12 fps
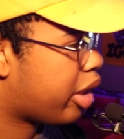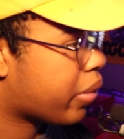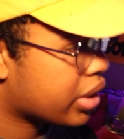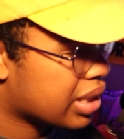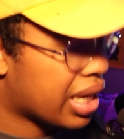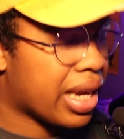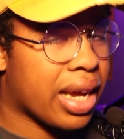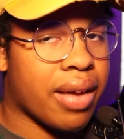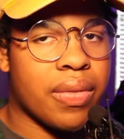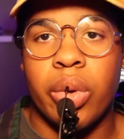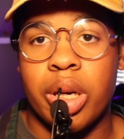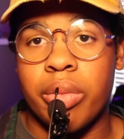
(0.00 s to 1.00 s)
main reason I
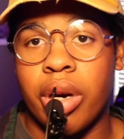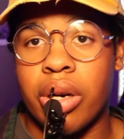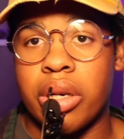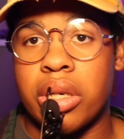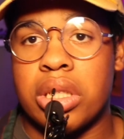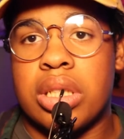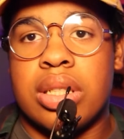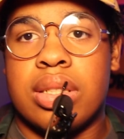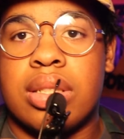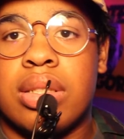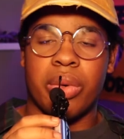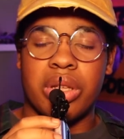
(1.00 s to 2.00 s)
have 3 monitors
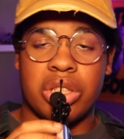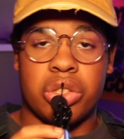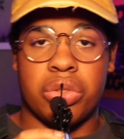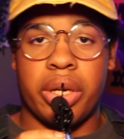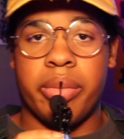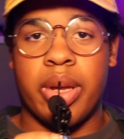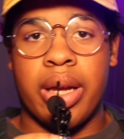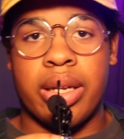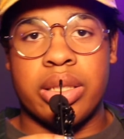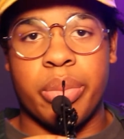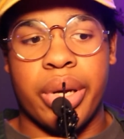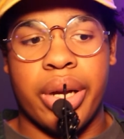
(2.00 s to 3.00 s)
is it really
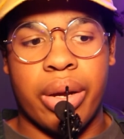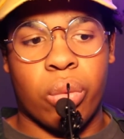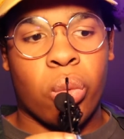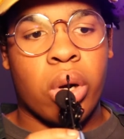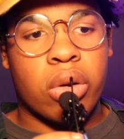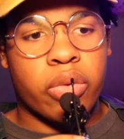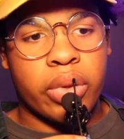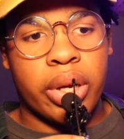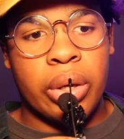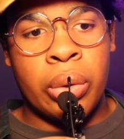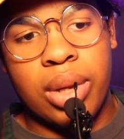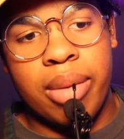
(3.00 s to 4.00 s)
streamlines my
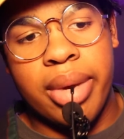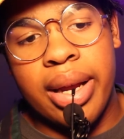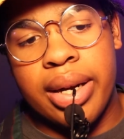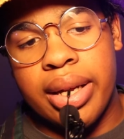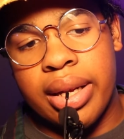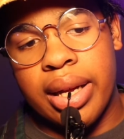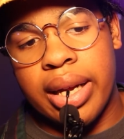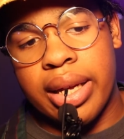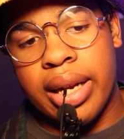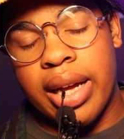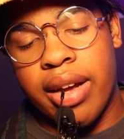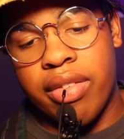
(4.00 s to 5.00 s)
workflow. So while I'm editing, I can
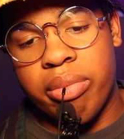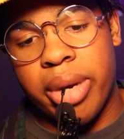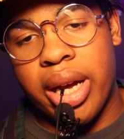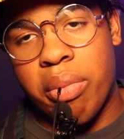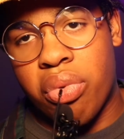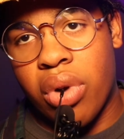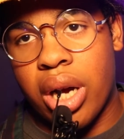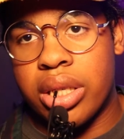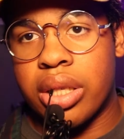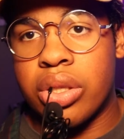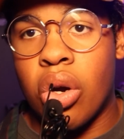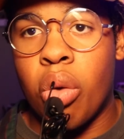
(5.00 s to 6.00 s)
have my
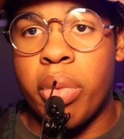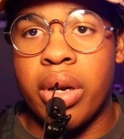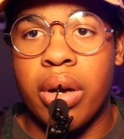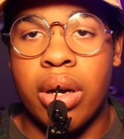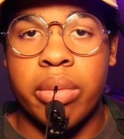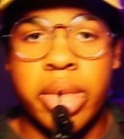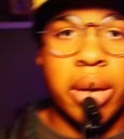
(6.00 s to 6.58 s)
project open on